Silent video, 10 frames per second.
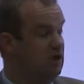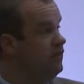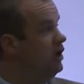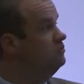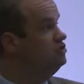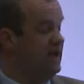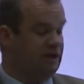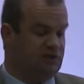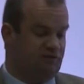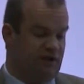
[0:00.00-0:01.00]
that
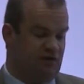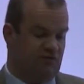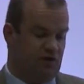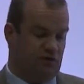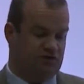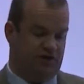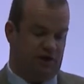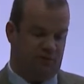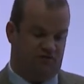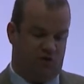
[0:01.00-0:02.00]
objectively reviews
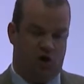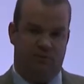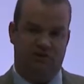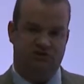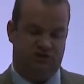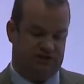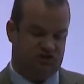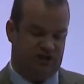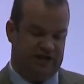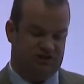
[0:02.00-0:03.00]
their performance and
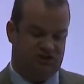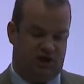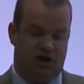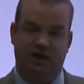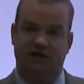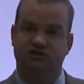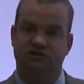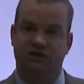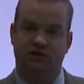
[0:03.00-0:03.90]
sets targets